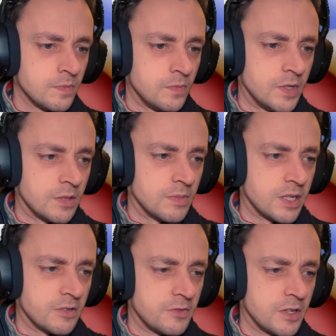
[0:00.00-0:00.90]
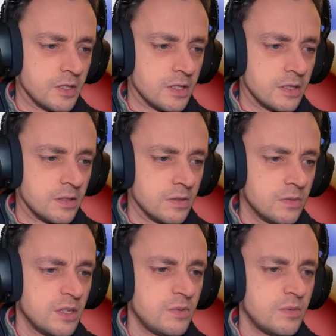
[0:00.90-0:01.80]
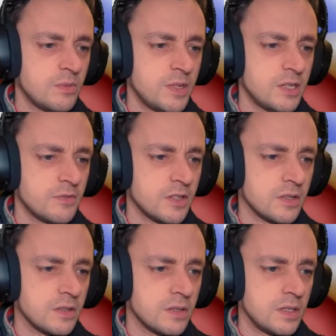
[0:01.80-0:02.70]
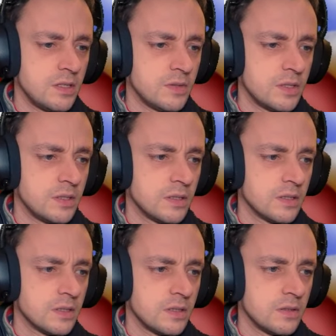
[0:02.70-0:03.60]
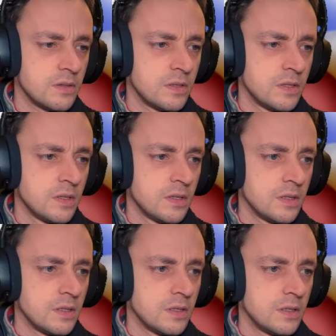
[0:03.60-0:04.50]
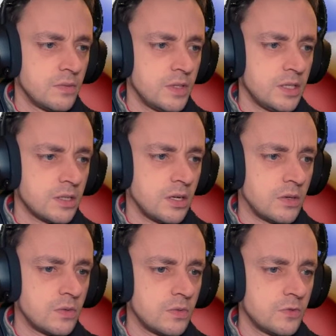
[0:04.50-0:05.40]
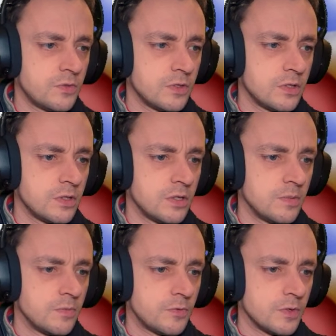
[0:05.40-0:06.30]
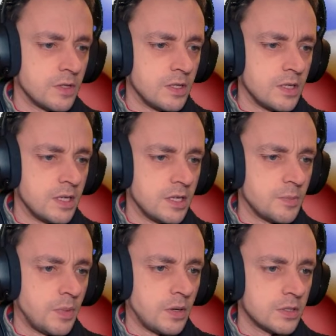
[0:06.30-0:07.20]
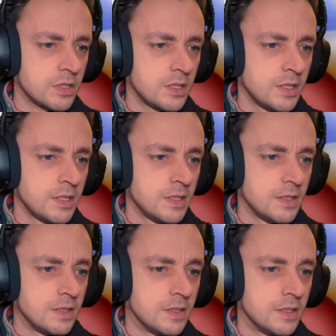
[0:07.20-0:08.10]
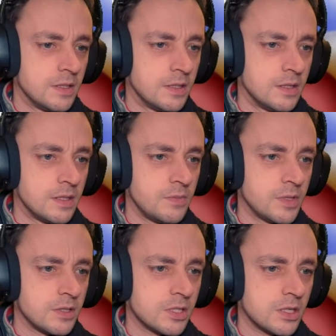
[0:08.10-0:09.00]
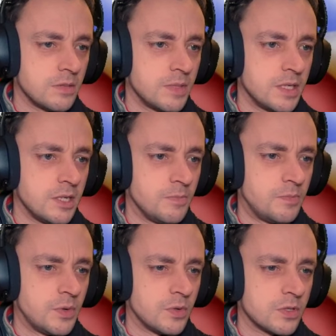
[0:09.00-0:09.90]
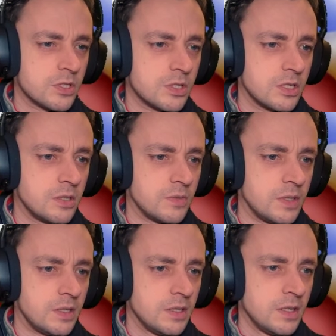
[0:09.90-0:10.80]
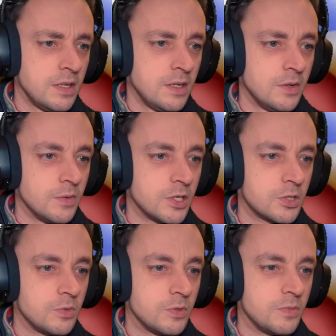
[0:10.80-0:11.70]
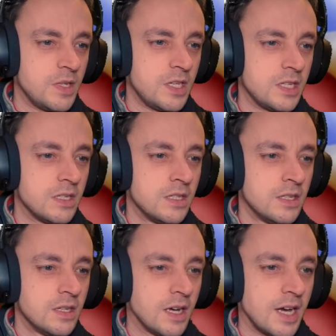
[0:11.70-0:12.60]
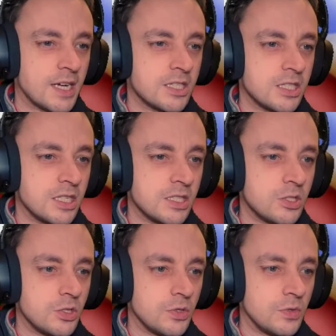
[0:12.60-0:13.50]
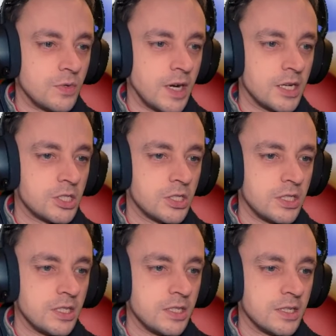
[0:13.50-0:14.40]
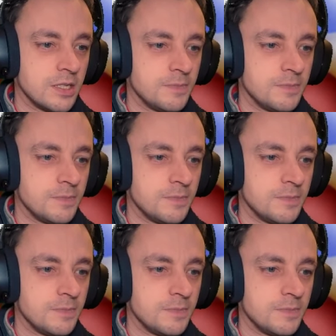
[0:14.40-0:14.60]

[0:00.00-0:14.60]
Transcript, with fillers: We can make a feather. Why do we want to make a feather? Anyway, I don't know. We need coal for the ink pot. And then we can start making books, can't we? Which would mean access to actually